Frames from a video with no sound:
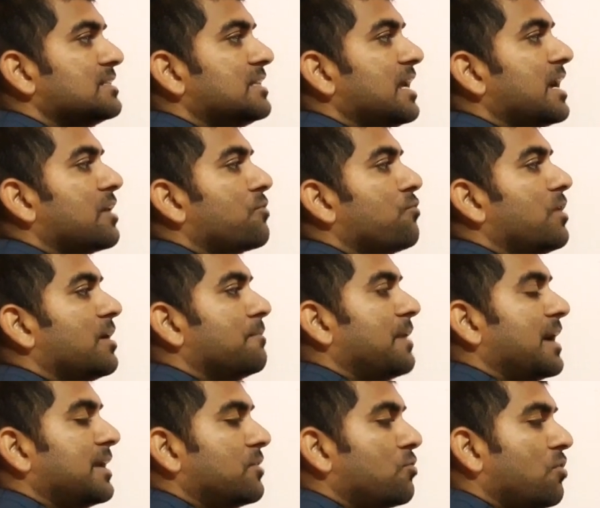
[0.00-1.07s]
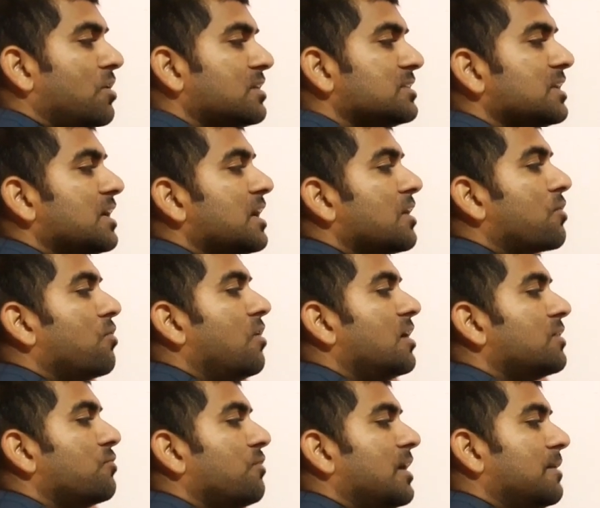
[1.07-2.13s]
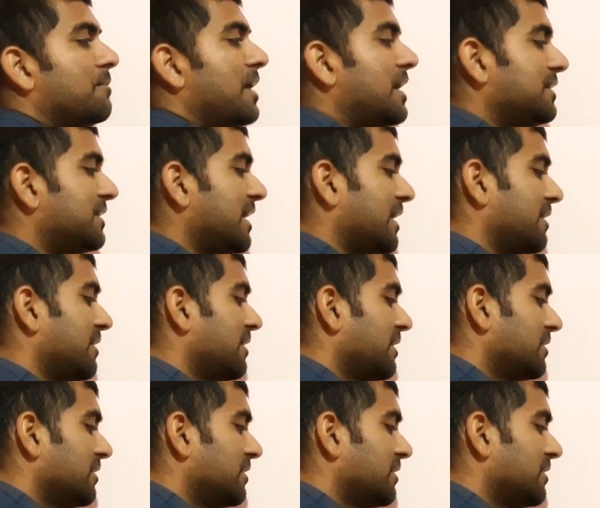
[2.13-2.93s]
sec 1 by cot, cot 1 by tan.